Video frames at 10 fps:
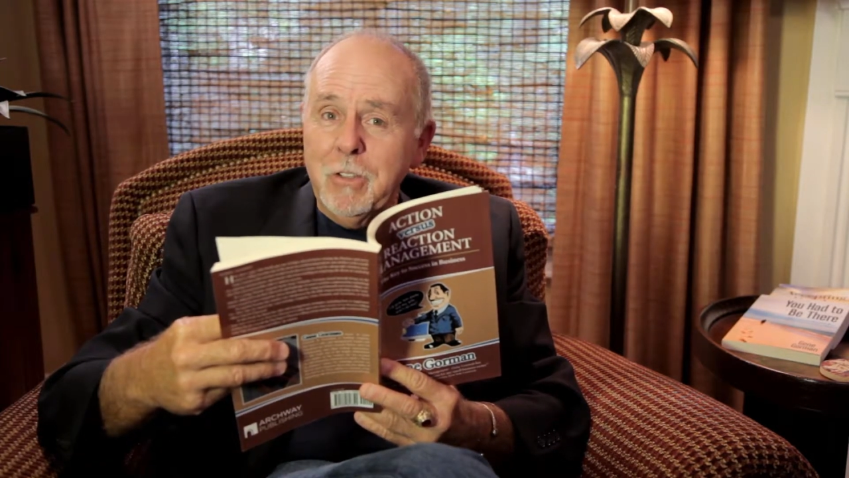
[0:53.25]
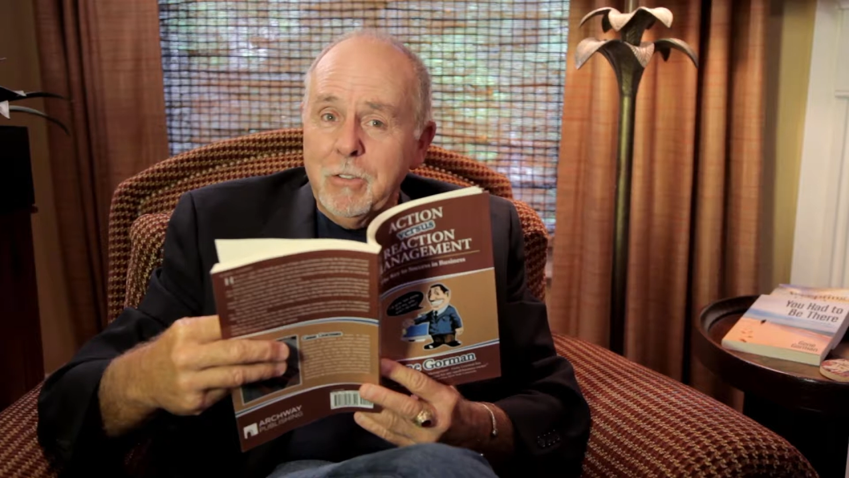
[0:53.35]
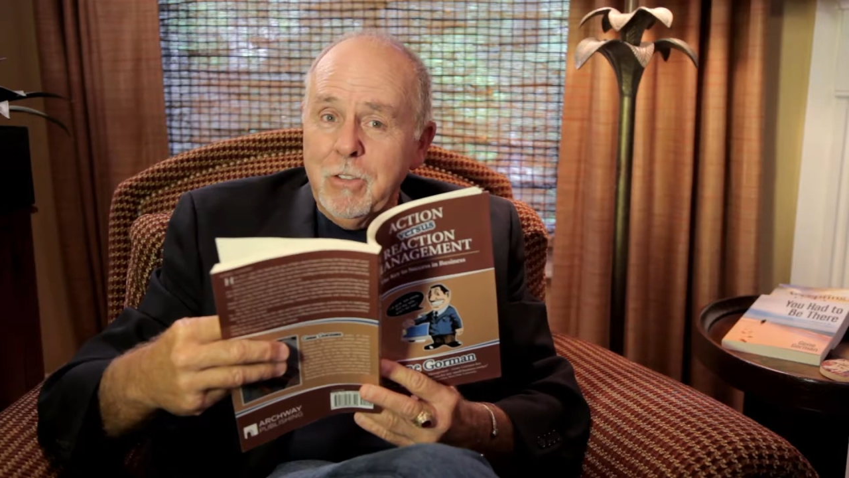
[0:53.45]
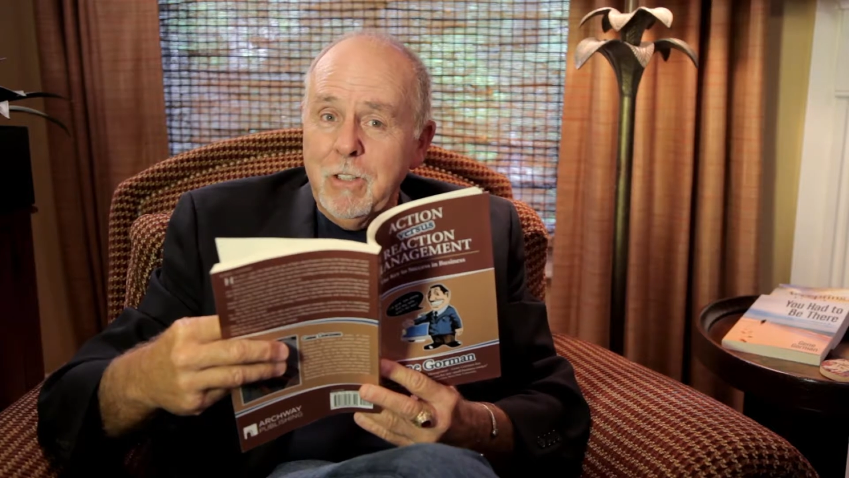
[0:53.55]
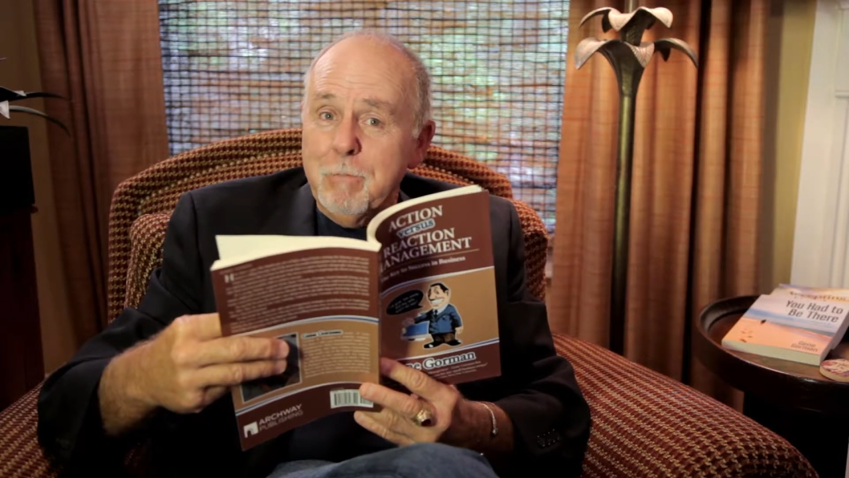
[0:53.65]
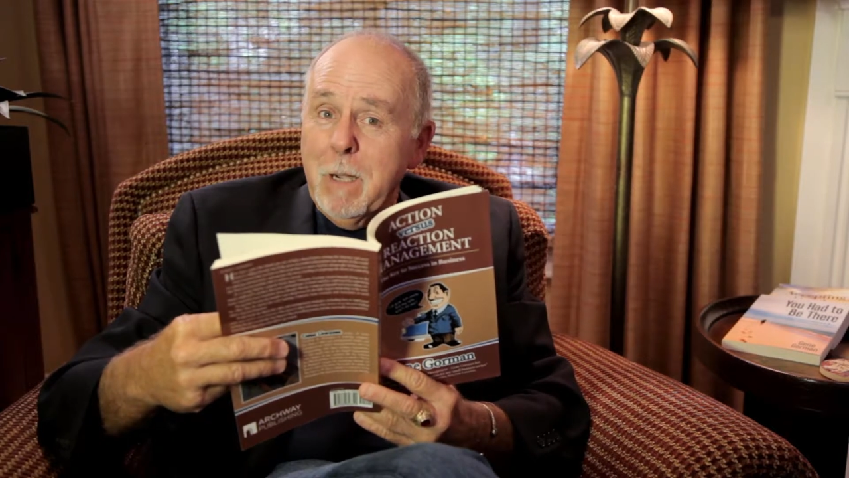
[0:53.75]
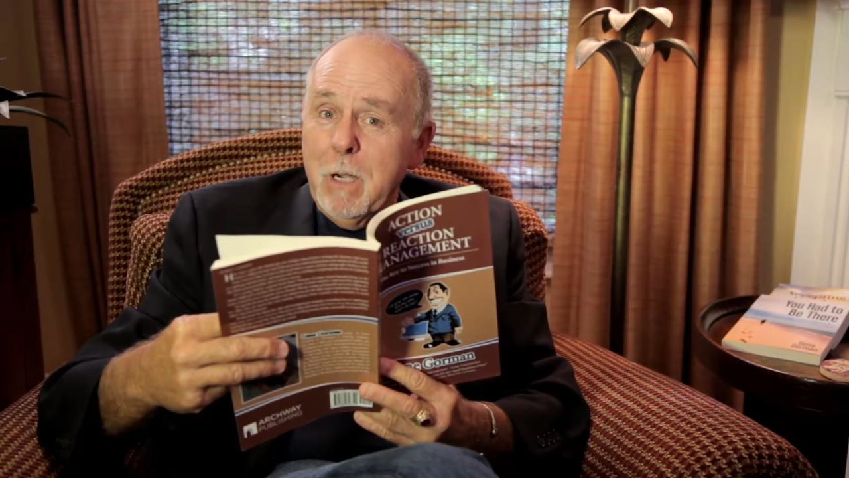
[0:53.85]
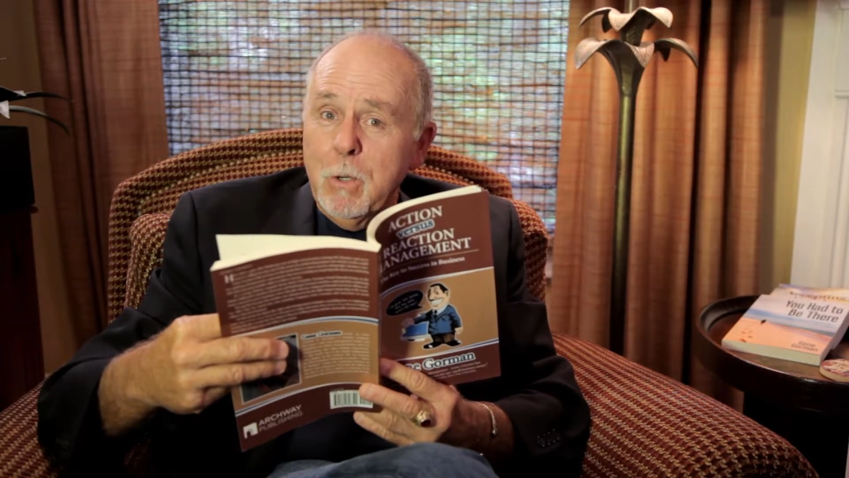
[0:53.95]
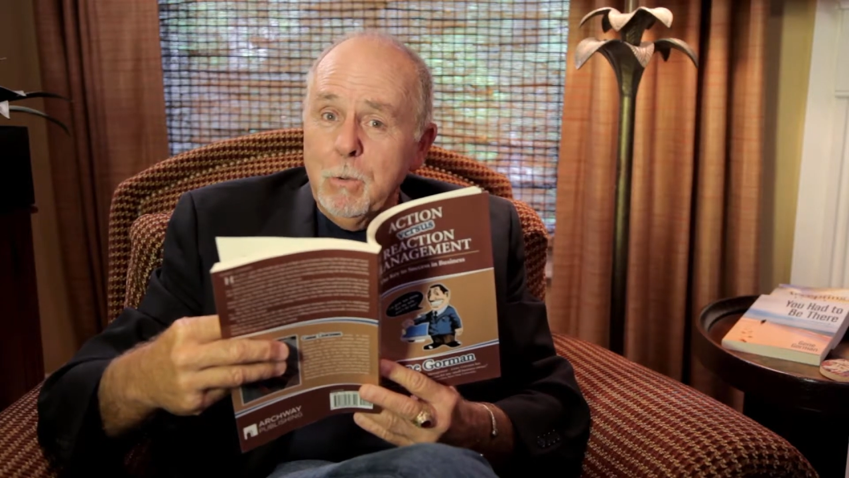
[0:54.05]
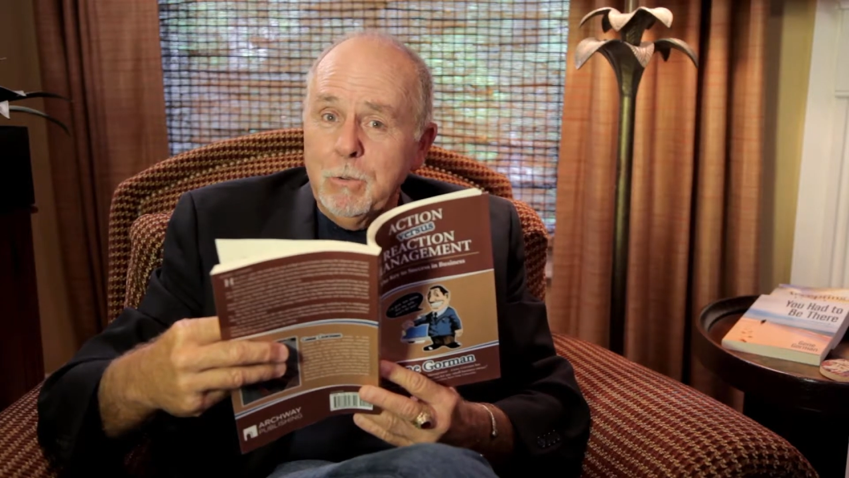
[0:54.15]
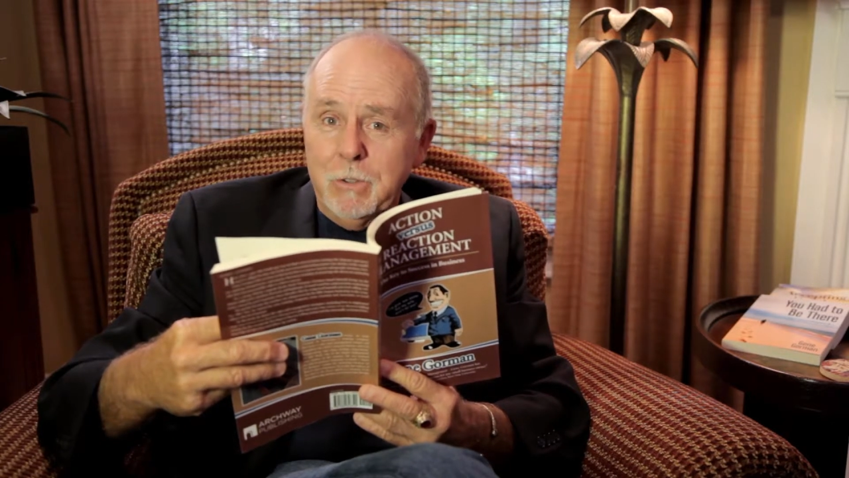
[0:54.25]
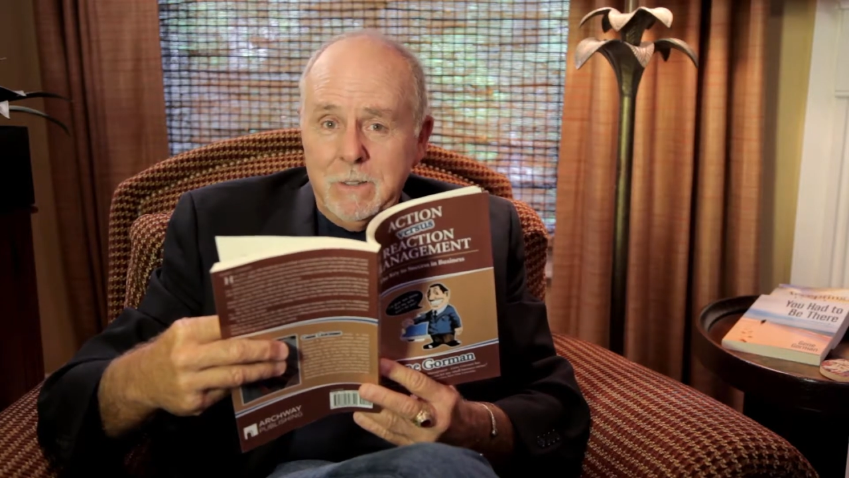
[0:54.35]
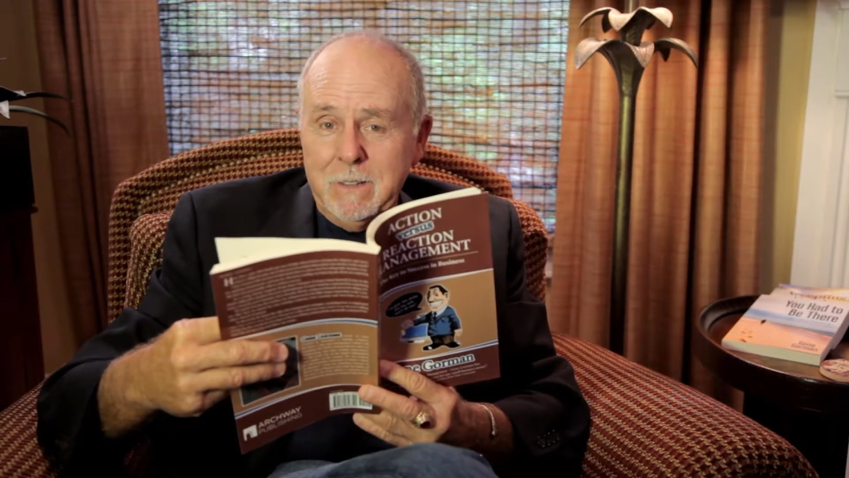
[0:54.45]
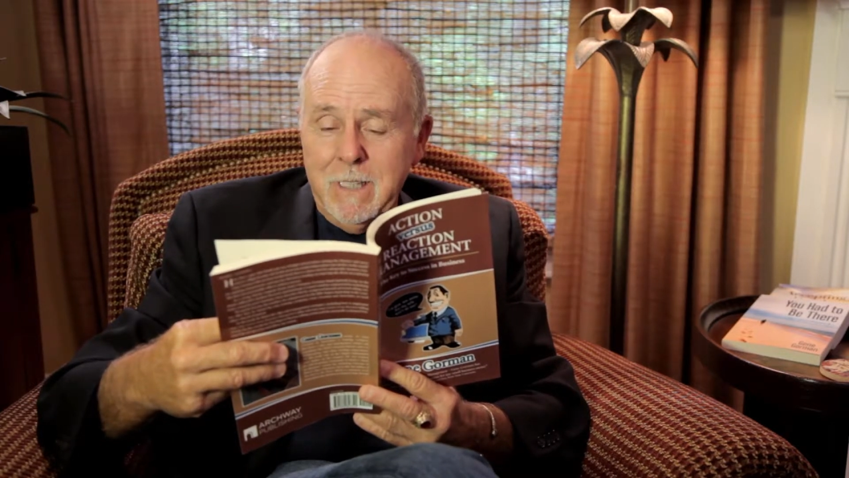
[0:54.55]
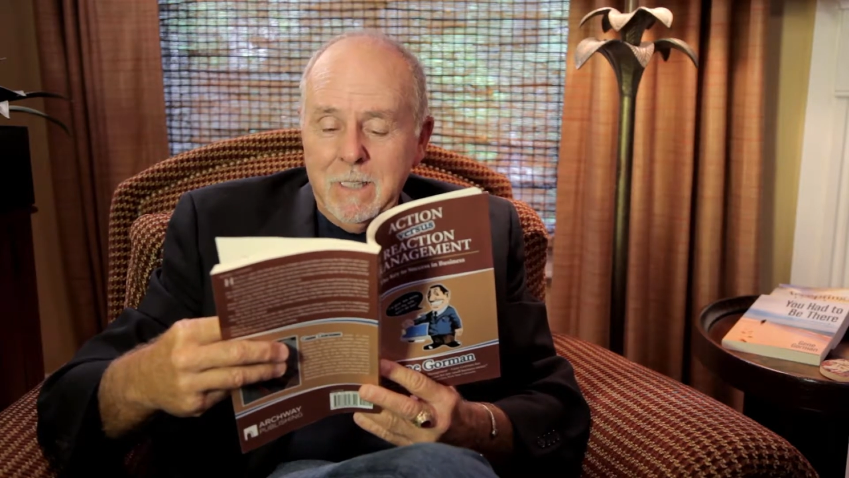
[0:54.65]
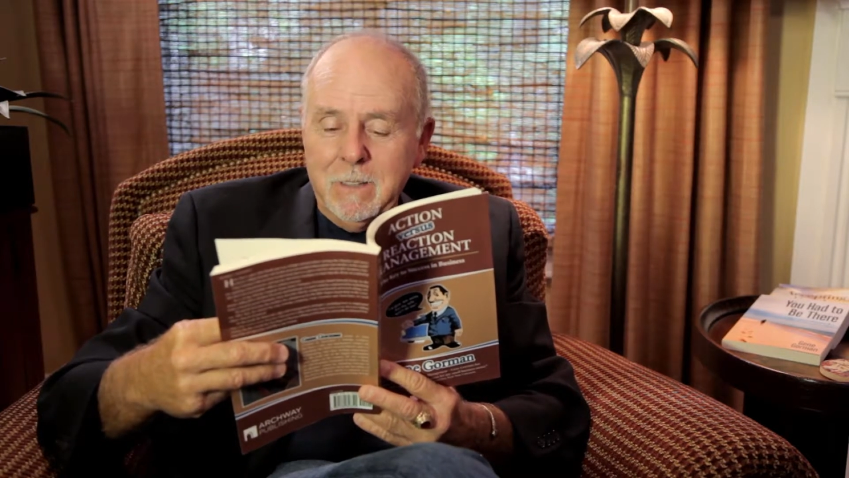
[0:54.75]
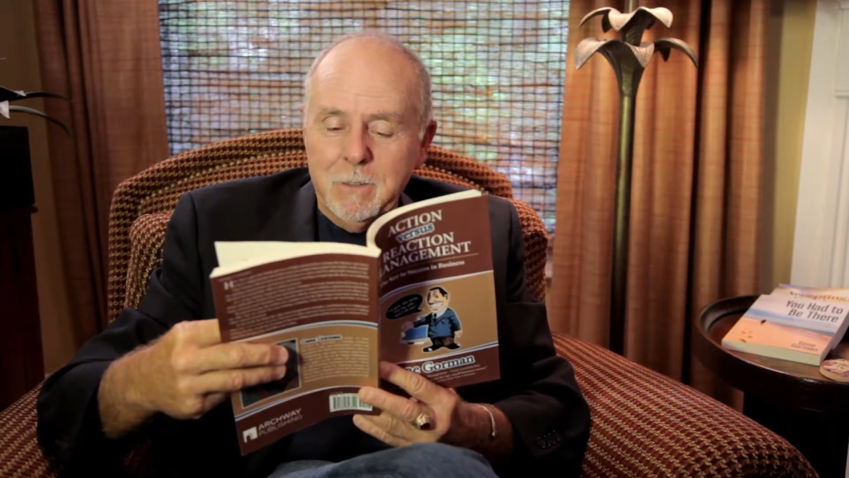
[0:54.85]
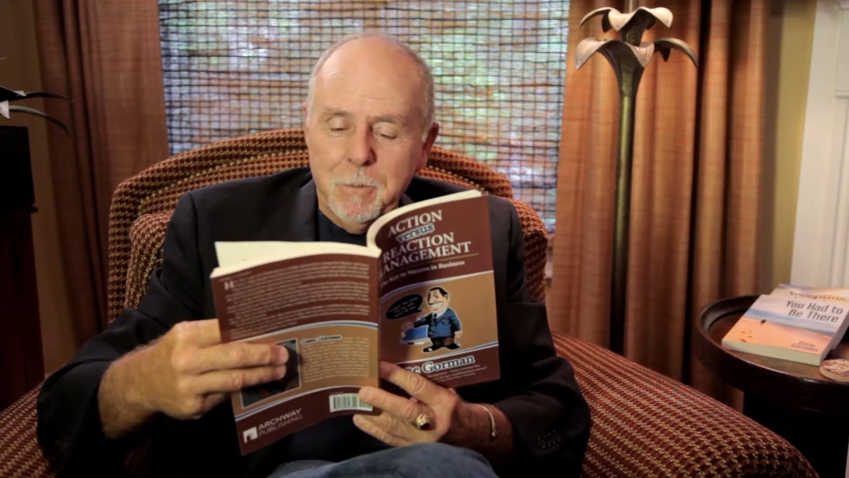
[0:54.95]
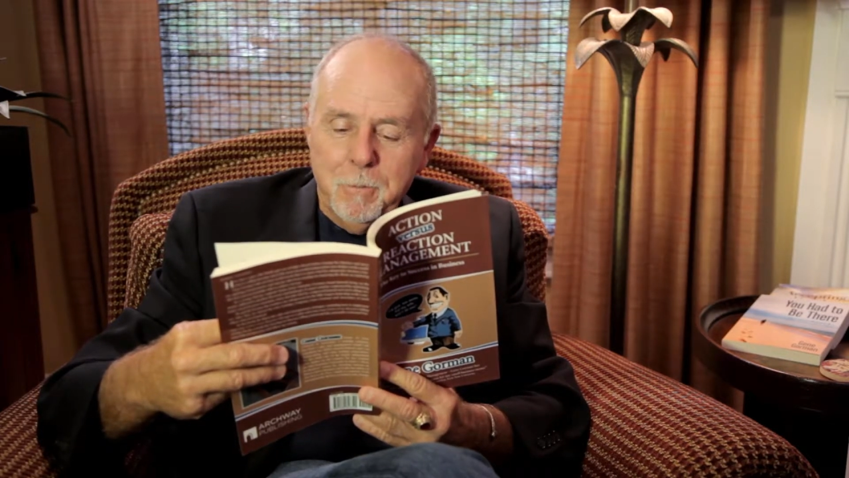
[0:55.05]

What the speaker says: achieve my own success.